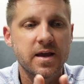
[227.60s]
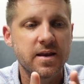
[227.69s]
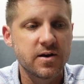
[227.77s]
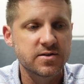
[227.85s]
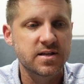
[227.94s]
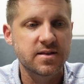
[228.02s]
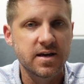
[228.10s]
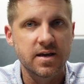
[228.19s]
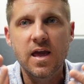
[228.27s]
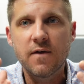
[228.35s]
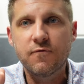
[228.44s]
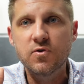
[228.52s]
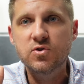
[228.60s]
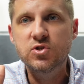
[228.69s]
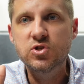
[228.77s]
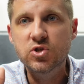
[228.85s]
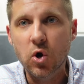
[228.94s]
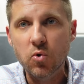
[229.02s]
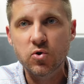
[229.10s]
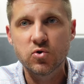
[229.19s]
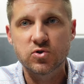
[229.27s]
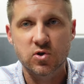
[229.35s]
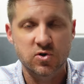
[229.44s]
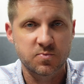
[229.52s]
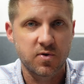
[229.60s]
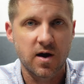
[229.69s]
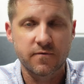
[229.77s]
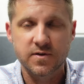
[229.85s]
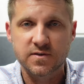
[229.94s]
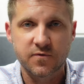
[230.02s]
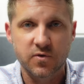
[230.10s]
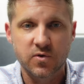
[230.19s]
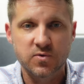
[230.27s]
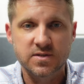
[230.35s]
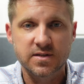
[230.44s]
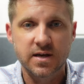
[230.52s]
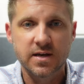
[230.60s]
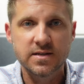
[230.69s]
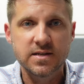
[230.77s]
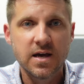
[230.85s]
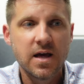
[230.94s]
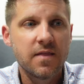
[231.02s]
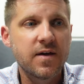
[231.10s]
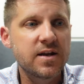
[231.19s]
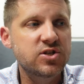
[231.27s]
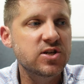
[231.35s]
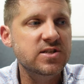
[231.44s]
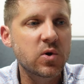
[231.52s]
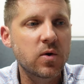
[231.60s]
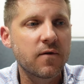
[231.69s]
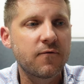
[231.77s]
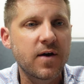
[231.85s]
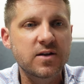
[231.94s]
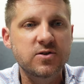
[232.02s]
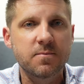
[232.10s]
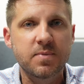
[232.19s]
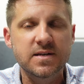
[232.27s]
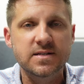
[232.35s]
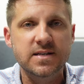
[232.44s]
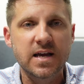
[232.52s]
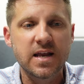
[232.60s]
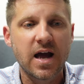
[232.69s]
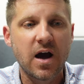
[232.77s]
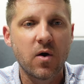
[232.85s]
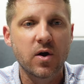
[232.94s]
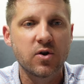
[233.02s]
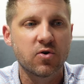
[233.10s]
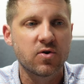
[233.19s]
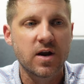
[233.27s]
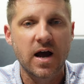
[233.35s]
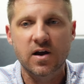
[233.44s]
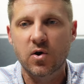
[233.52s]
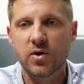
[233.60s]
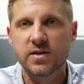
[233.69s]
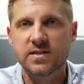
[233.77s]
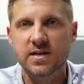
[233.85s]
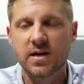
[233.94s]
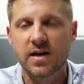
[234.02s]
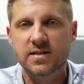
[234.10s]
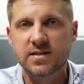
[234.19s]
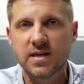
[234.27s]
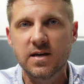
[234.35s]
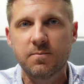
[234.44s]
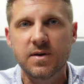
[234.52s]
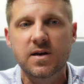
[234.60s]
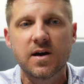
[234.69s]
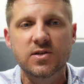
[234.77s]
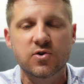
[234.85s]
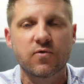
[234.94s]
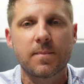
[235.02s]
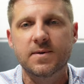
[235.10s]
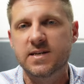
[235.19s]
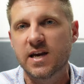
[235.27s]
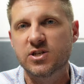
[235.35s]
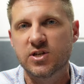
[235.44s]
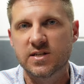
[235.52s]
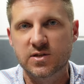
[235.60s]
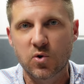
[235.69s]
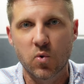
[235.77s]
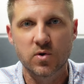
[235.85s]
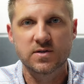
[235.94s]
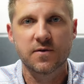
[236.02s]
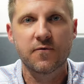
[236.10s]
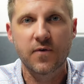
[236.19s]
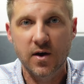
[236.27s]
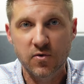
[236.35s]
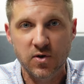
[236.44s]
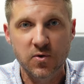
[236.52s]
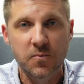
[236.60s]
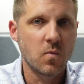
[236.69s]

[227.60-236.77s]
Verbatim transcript: And here's the thing if you don't use those profits for those things, then it's just going to affect your business anyhow, and you're not going to exceed because your reputation is going to fail you.